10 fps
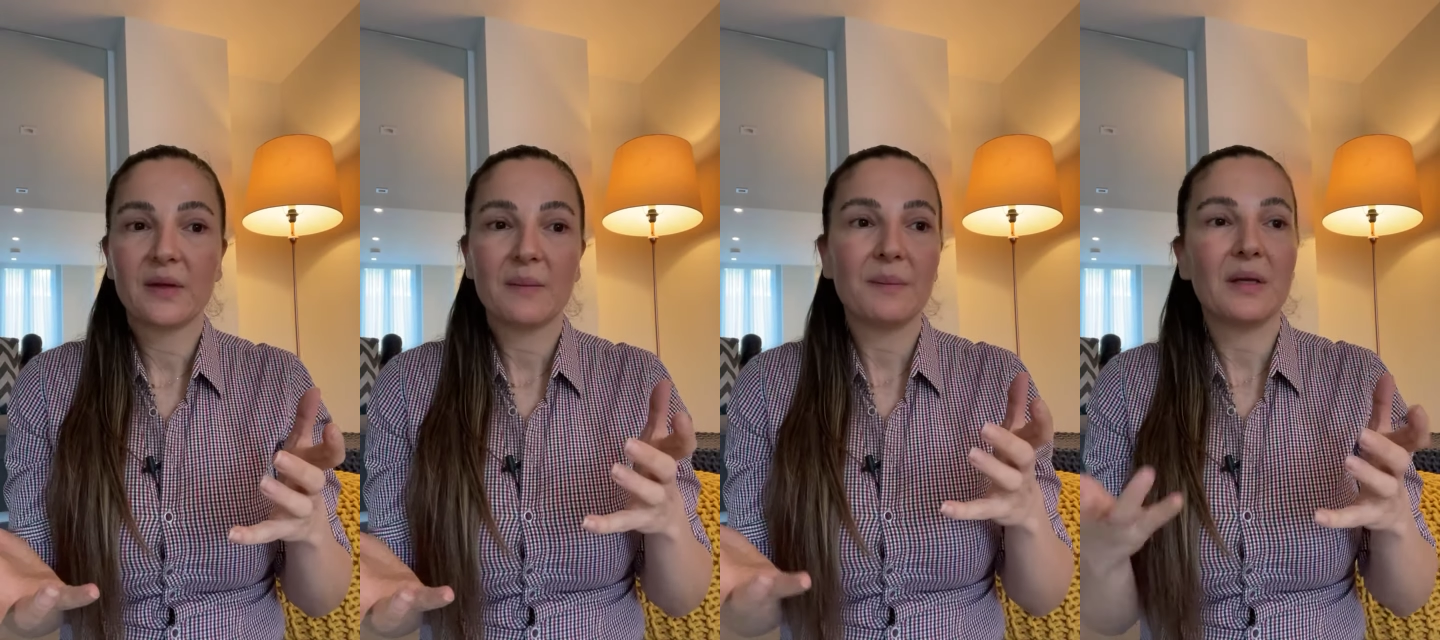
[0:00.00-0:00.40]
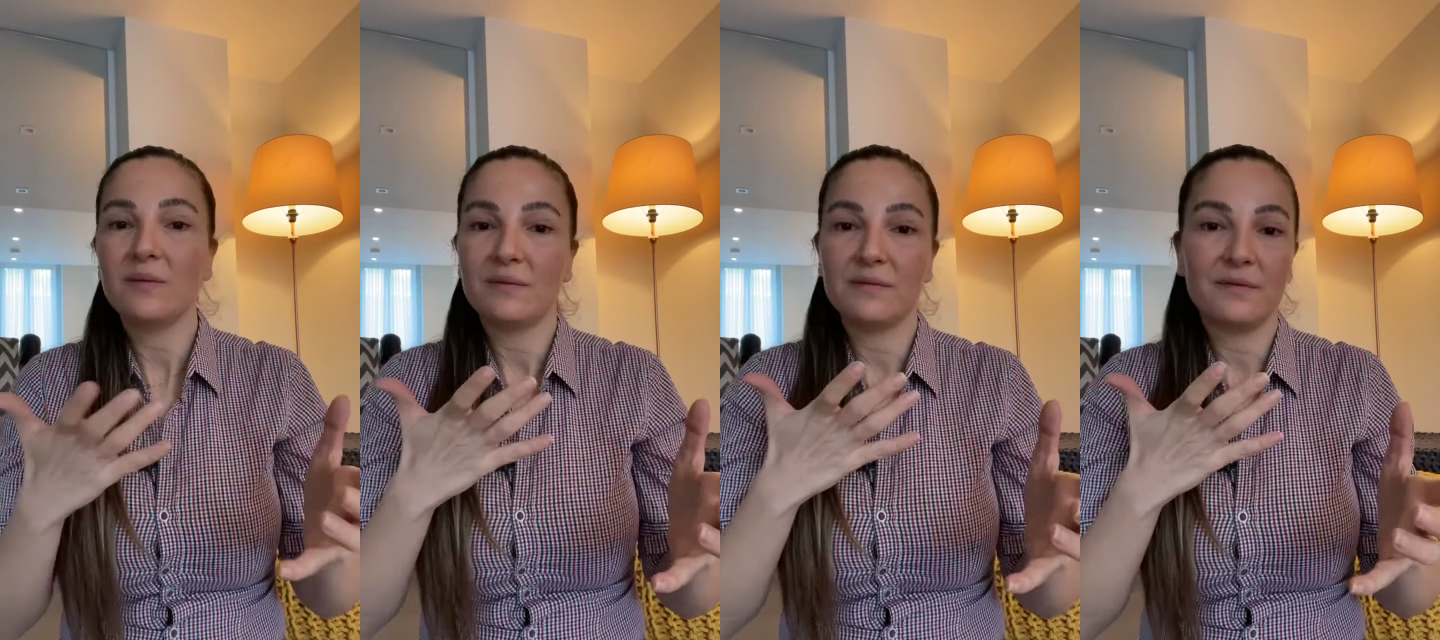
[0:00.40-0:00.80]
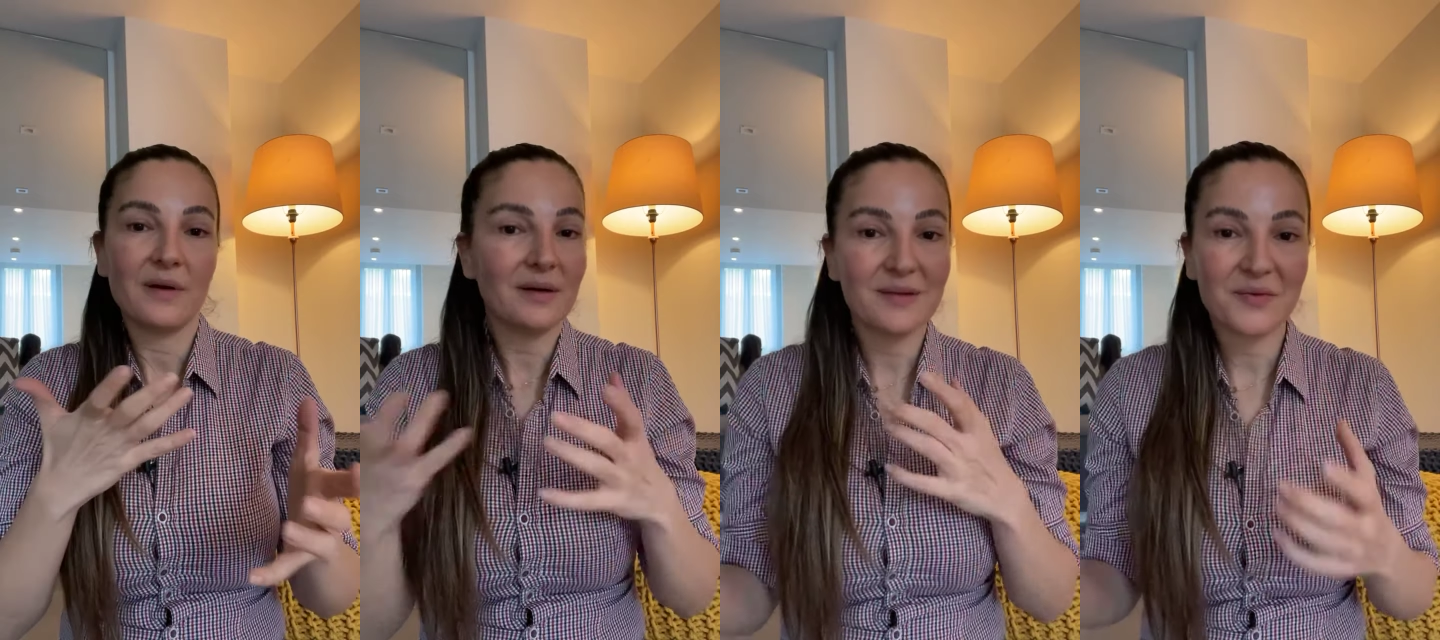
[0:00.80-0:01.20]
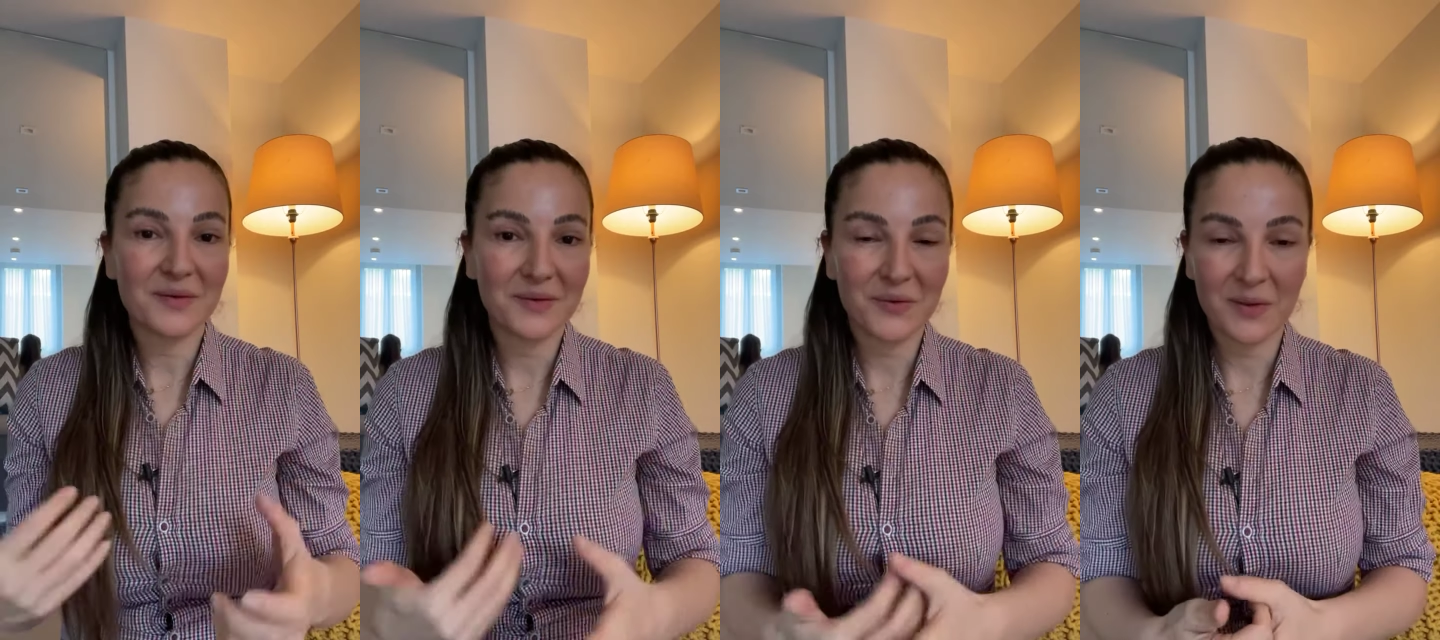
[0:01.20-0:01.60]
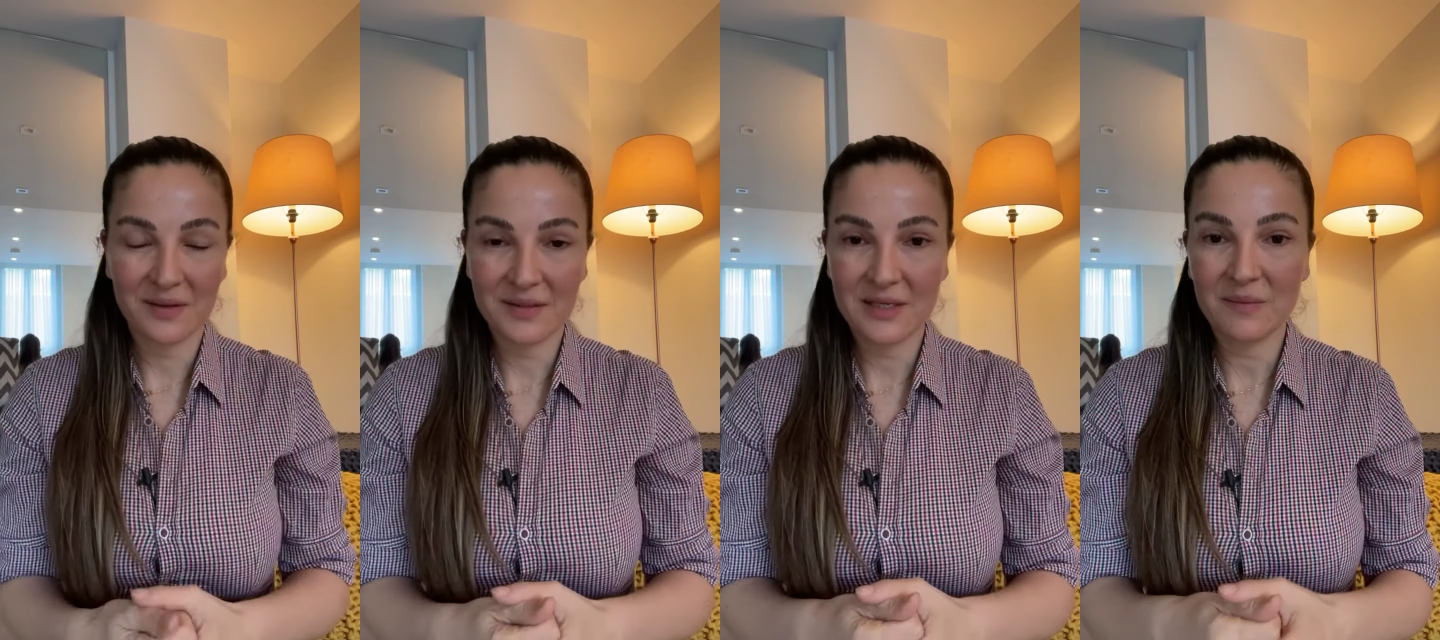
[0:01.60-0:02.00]
but very different too at
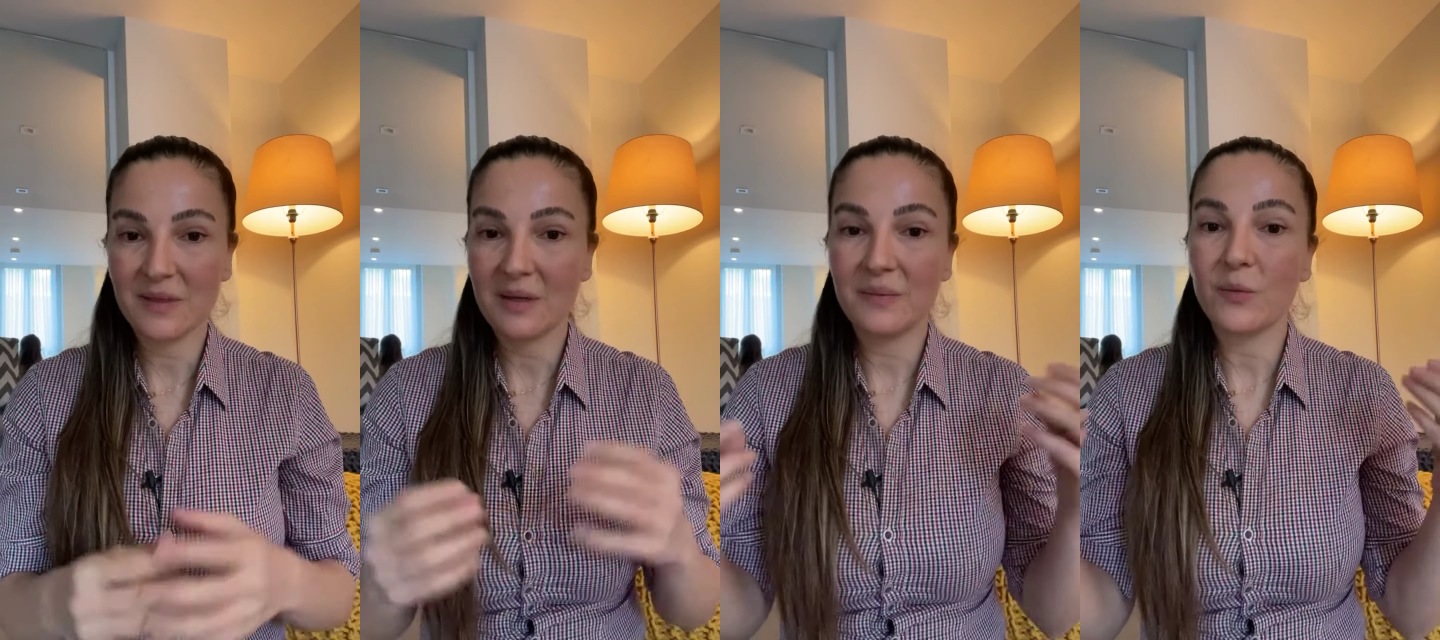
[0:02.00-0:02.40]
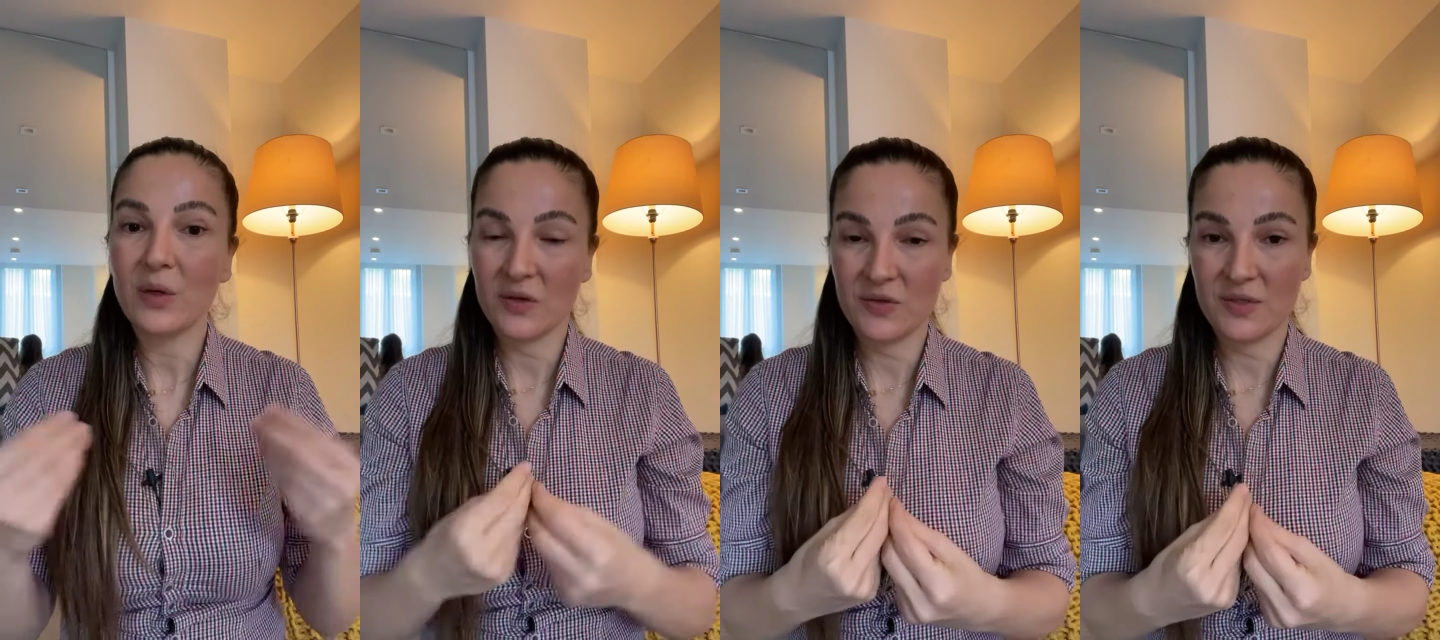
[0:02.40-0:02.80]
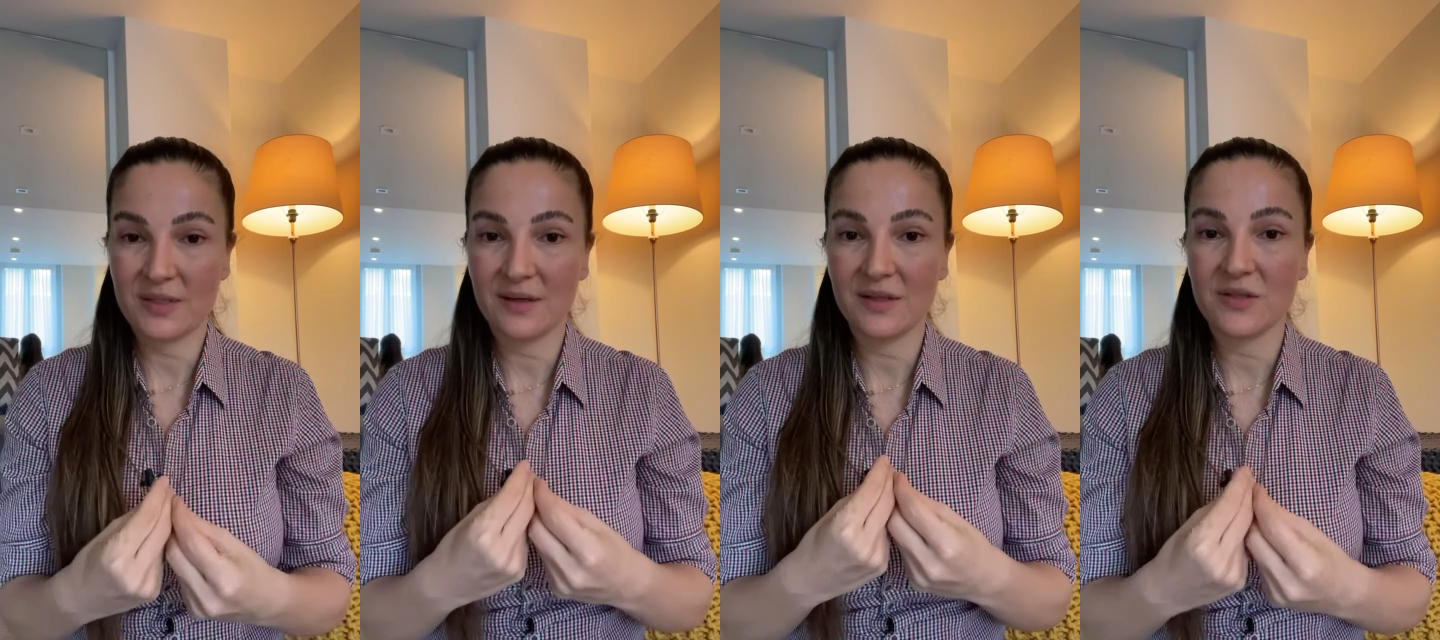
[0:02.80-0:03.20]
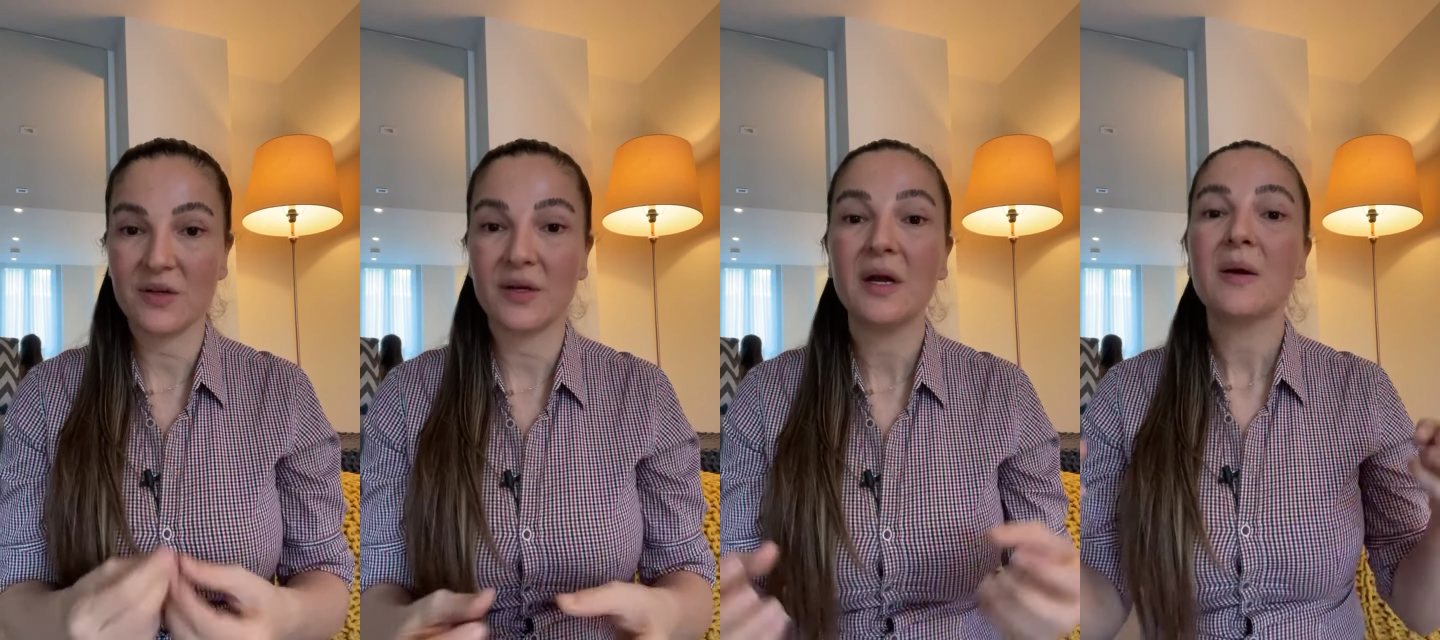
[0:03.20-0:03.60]
the same time, but we understand each other.